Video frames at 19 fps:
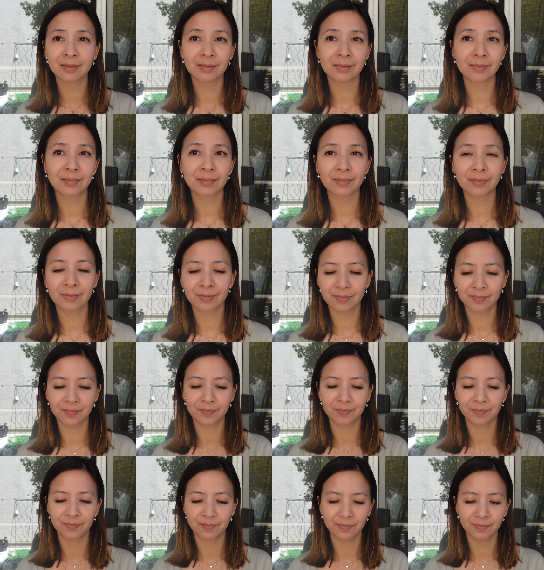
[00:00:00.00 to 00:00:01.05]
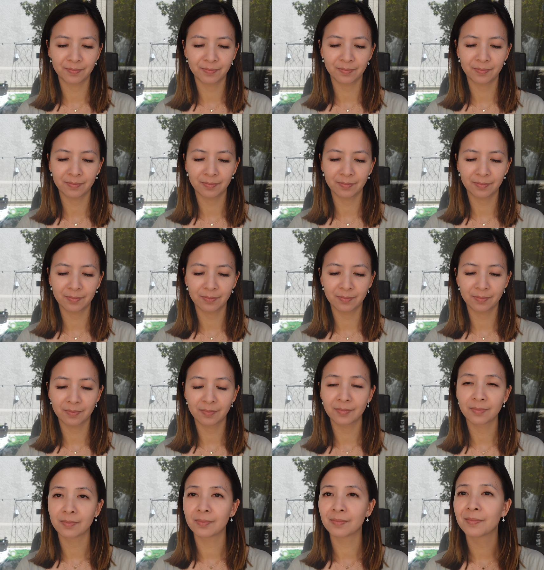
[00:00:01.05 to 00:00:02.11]

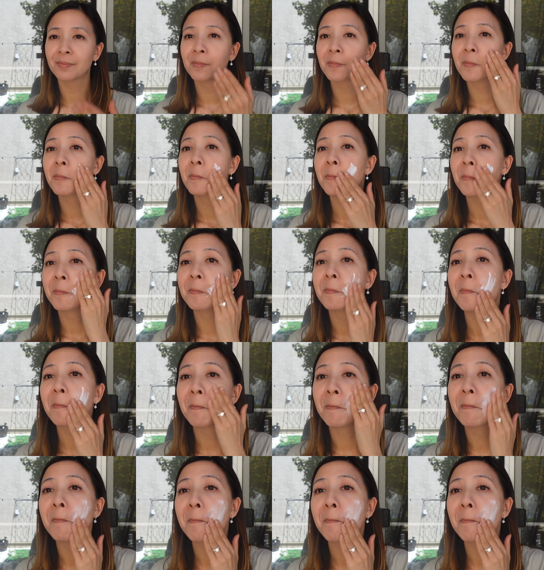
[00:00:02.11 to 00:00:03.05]
[no speech]